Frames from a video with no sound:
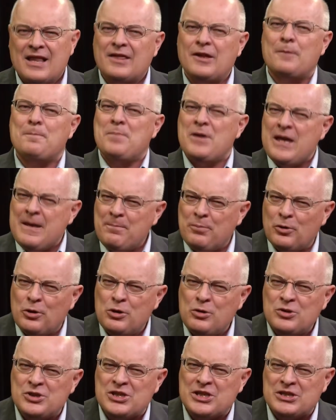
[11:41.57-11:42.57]
They're people
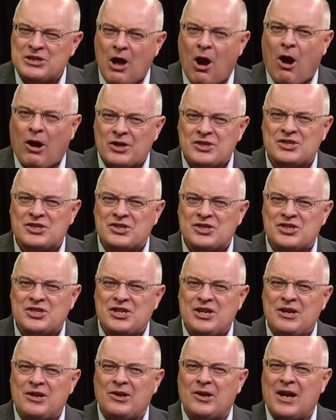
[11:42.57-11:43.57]
who are
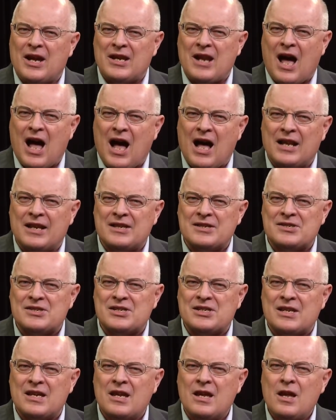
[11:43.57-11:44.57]
sincere and
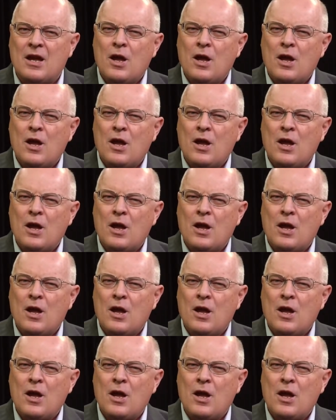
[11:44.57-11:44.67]
honest.